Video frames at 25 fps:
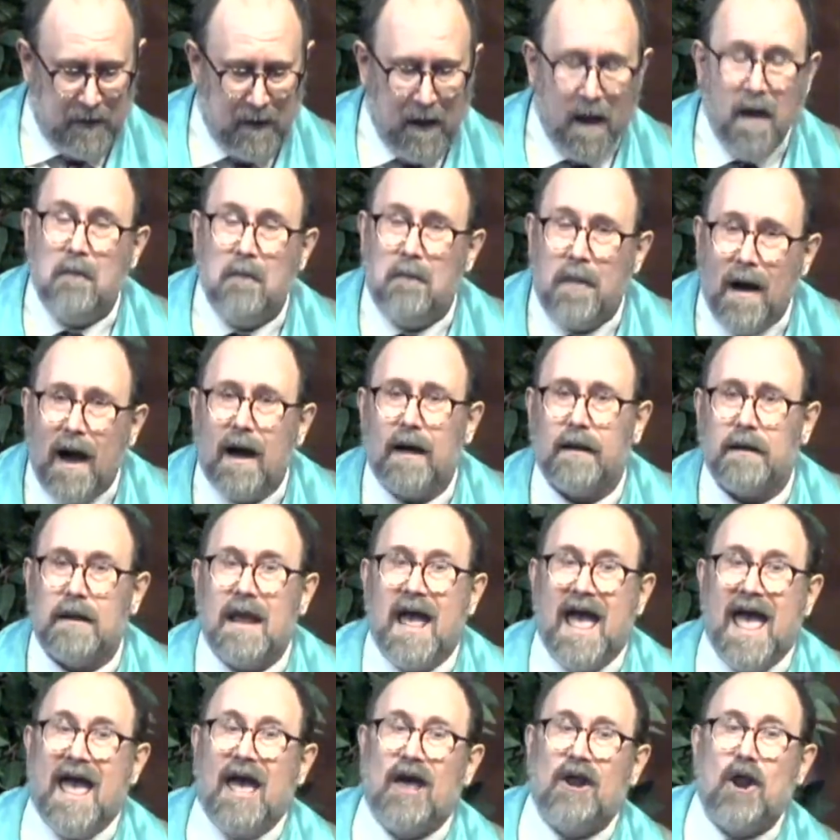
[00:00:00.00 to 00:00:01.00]
But
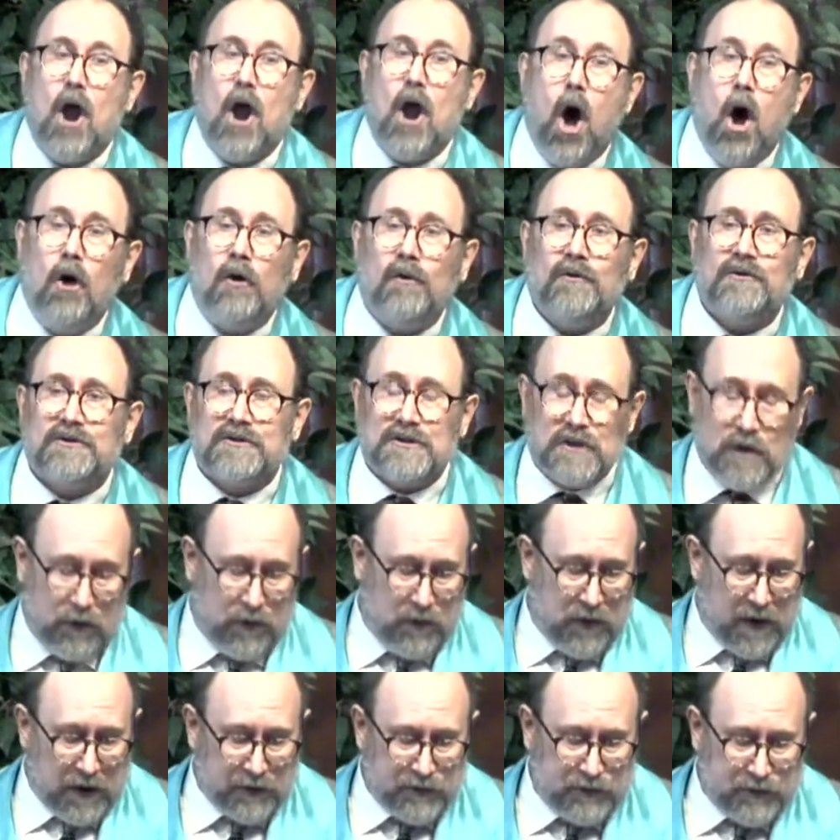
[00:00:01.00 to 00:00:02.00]
it also
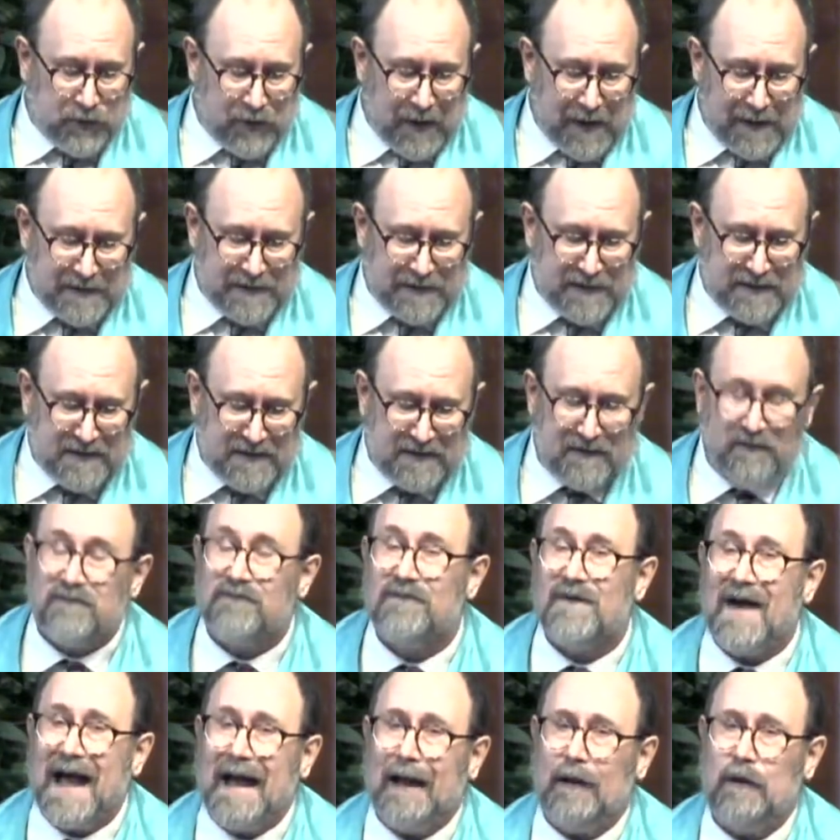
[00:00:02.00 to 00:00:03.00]
addresses
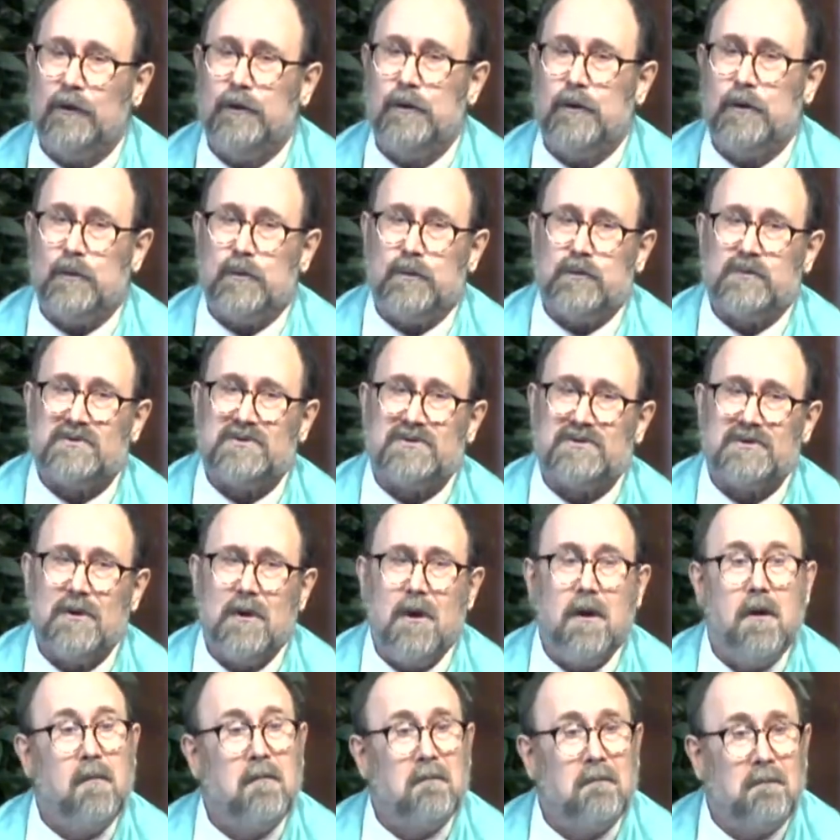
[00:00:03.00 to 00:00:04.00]
values,
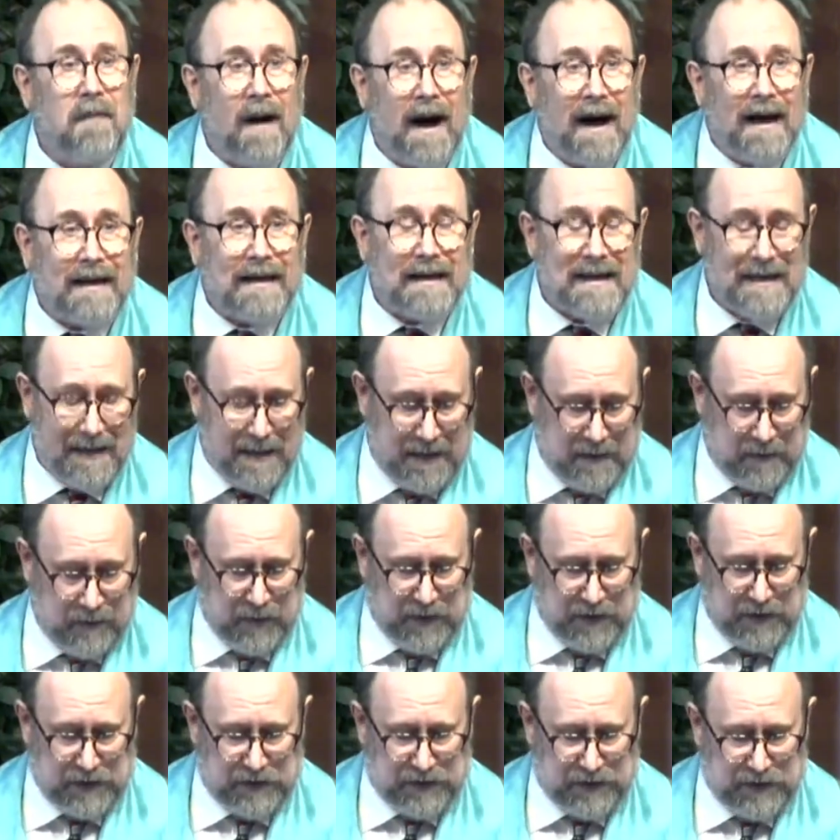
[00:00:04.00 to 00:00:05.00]
body
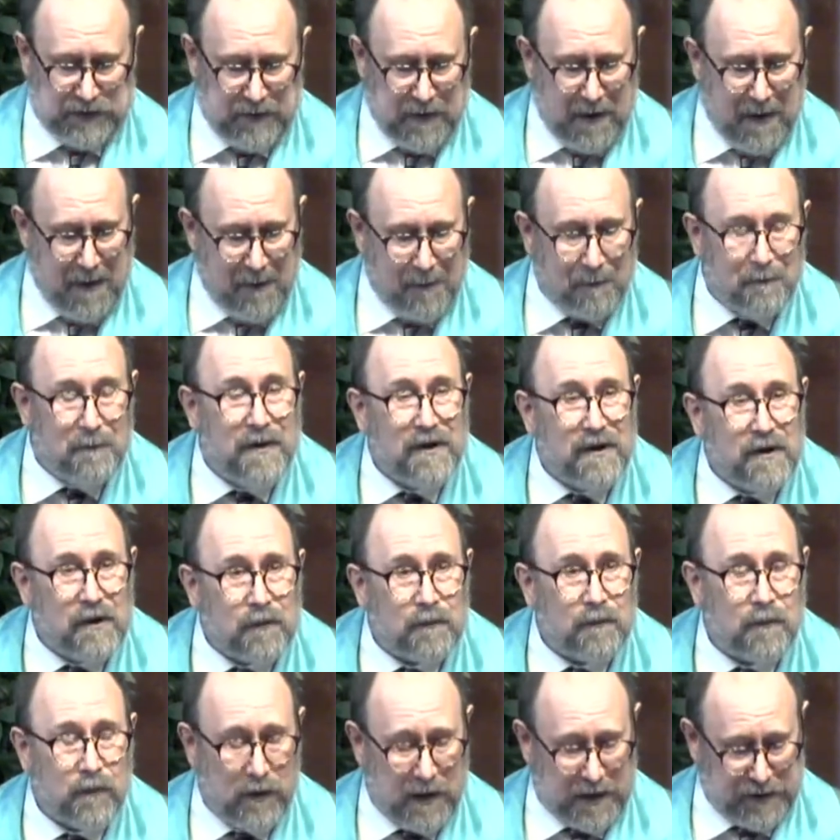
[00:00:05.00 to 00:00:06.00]
image, peer
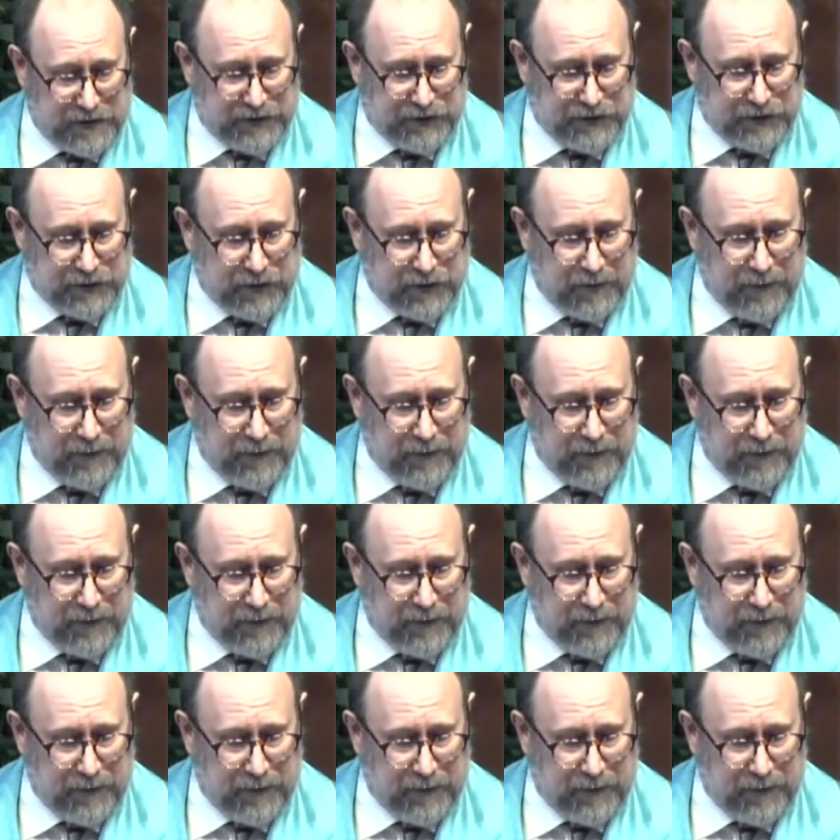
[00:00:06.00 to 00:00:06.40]
pressure,